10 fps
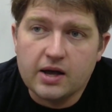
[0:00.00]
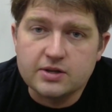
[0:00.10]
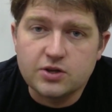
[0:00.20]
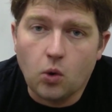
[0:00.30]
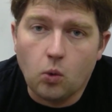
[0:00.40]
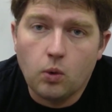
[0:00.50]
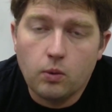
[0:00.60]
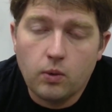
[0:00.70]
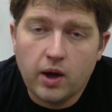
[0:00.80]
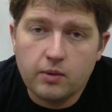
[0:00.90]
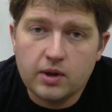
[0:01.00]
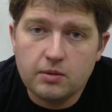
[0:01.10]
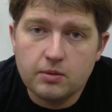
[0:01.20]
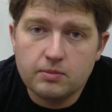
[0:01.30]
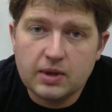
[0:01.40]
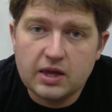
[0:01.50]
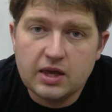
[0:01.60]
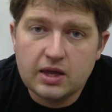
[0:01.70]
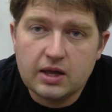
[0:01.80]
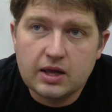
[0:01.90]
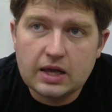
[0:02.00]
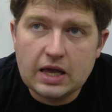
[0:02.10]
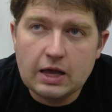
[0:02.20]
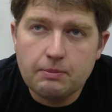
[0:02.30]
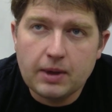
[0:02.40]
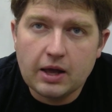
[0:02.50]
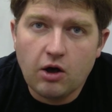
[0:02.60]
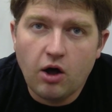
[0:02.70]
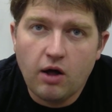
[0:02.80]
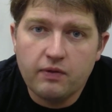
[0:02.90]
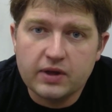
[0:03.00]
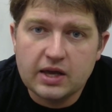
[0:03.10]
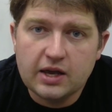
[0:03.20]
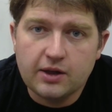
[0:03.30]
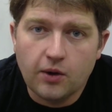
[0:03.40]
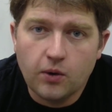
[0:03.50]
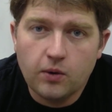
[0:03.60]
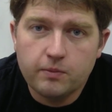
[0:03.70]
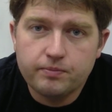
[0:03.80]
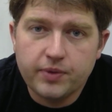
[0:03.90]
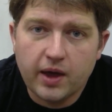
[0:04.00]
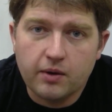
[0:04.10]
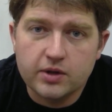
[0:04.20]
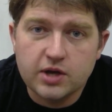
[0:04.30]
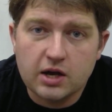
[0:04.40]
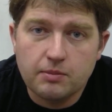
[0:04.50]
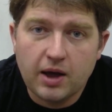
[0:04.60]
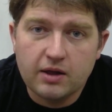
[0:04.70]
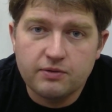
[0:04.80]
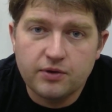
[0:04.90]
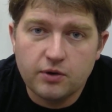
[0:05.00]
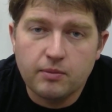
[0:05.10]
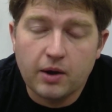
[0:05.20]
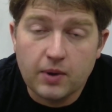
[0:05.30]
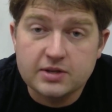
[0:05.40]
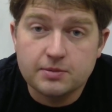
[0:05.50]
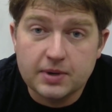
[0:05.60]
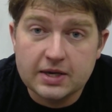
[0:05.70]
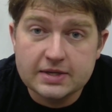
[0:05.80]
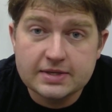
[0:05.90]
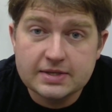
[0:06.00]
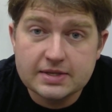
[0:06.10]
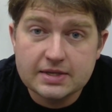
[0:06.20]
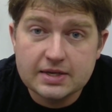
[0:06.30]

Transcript: So I'm going to be keeping on the keto. I'm going to talk about a few of my recipes